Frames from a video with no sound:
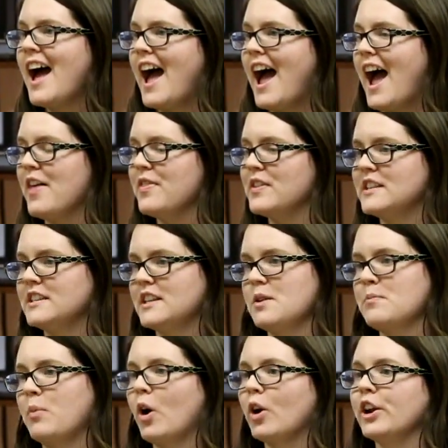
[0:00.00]
And the
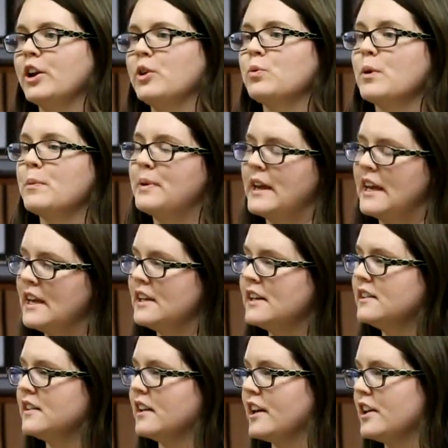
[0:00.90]
state party
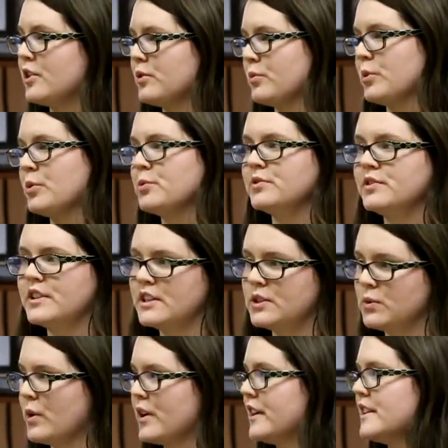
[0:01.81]
repeatedly, through
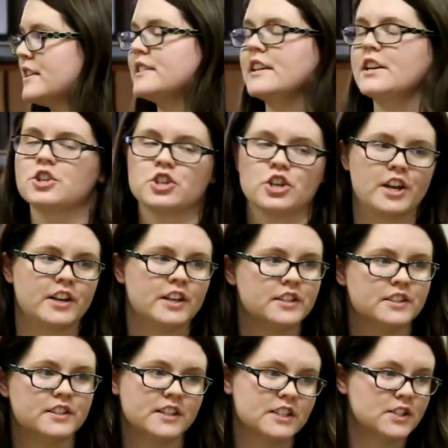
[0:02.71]
disorganization
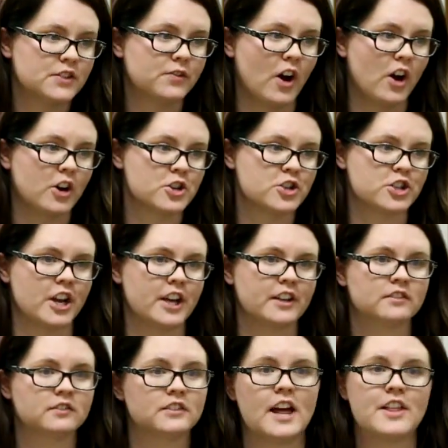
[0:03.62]
and dysfunction,
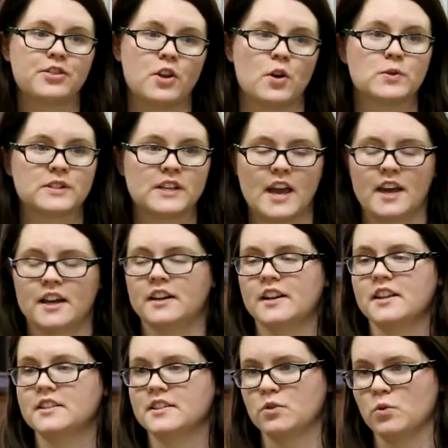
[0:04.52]
let those
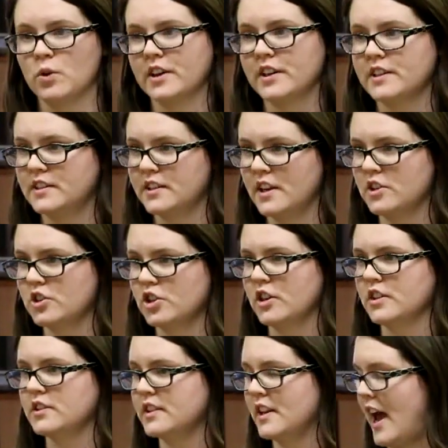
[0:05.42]
candidates and
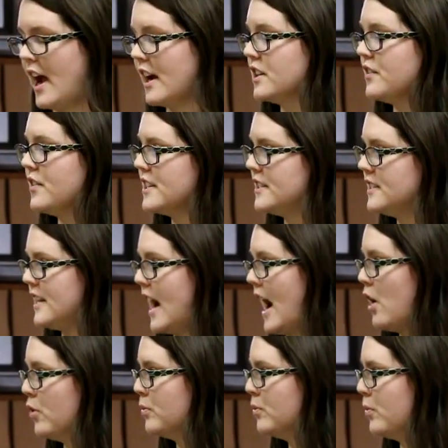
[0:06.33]
organizations and activists
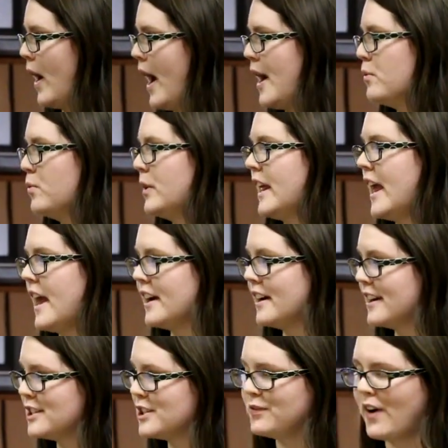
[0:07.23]
down, right? When
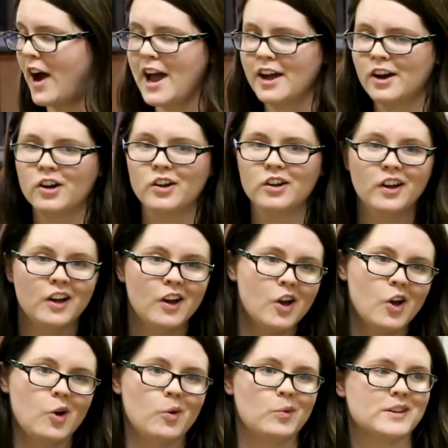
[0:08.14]
candidates file,
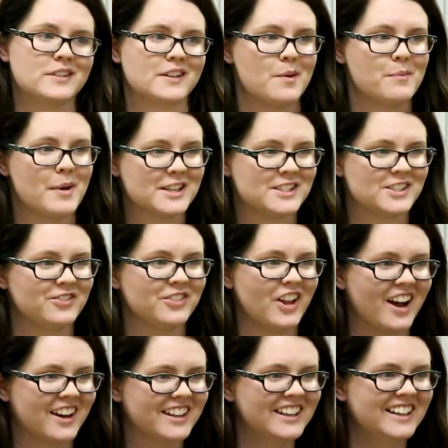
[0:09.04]
we say, best of
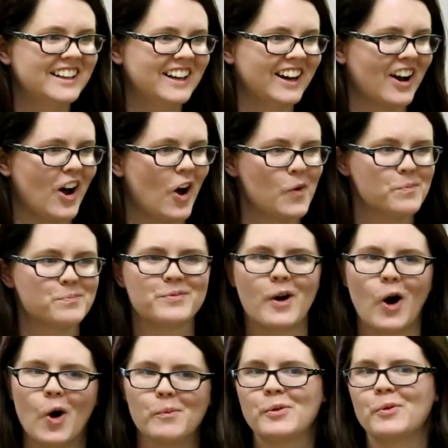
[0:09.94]
luck.
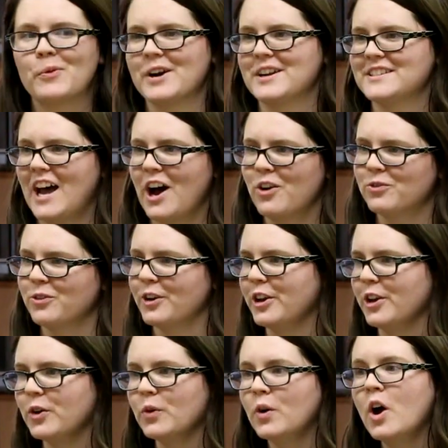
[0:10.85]
Hope it works out for
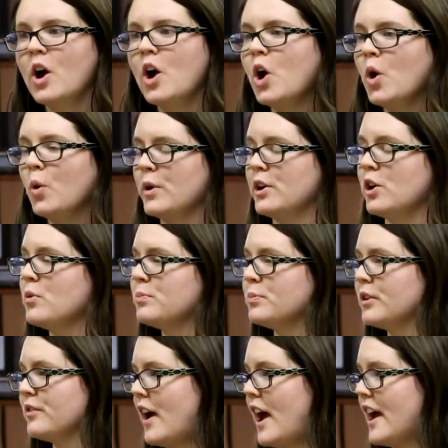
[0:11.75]
you. We
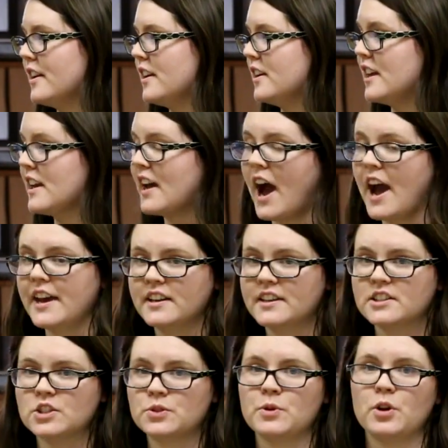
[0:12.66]
don't provide any
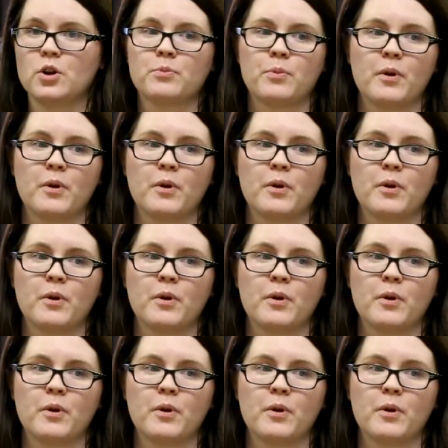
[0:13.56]
guidance, we don't